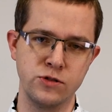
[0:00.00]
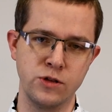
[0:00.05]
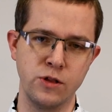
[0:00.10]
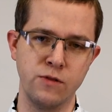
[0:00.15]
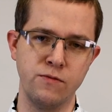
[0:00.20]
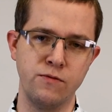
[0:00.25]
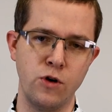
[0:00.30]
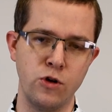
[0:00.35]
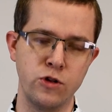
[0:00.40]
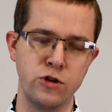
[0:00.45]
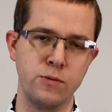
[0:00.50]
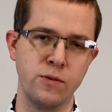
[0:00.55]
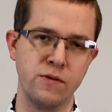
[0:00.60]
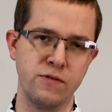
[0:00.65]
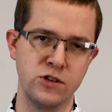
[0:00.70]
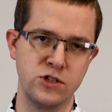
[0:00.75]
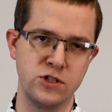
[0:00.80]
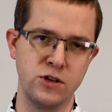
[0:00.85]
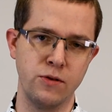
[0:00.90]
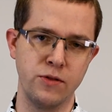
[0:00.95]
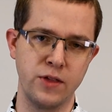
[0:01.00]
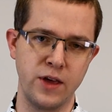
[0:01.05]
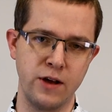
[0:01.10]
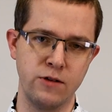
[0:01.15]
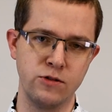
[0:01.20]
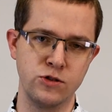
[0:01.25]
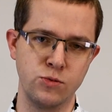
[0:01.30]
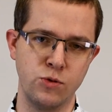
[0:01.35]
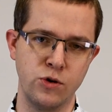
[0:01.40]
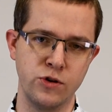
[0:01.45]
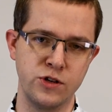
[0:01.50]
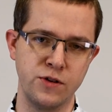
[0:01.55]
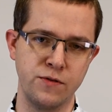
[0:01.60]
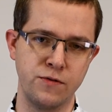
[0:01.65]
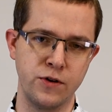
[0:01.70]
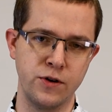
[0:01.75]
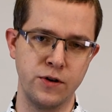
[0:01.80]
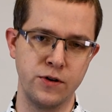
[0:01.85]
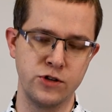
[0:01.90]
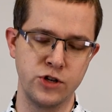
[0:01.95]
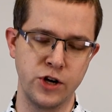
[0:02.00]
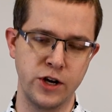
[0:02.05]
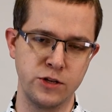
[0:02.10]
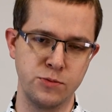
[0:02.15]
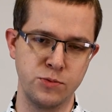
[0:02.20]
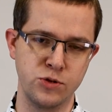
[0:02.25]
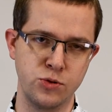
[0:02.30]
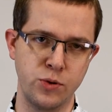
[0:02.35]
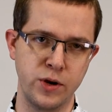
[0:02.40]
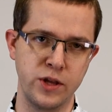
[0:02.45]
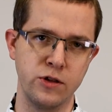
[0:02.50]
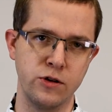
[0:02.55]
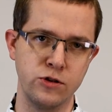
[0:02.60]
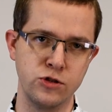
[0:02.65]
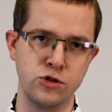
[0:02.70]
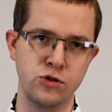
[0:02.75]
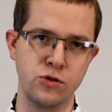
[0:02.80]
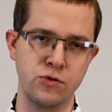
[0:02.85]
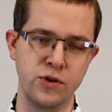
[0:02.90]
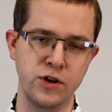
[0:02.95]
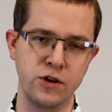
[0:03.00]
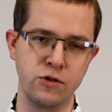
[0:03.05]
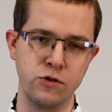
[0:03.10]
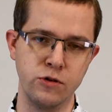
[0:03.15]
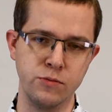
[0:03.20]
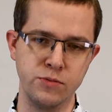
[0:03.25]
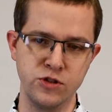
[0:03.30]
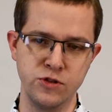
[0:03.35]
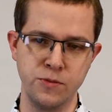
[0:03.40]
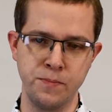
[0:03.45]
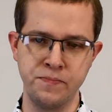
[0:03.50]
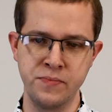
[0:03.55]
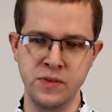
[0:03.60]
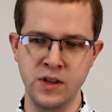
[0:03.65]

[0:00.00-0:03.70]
So the volume of the cell there is what differentiates between those three groups.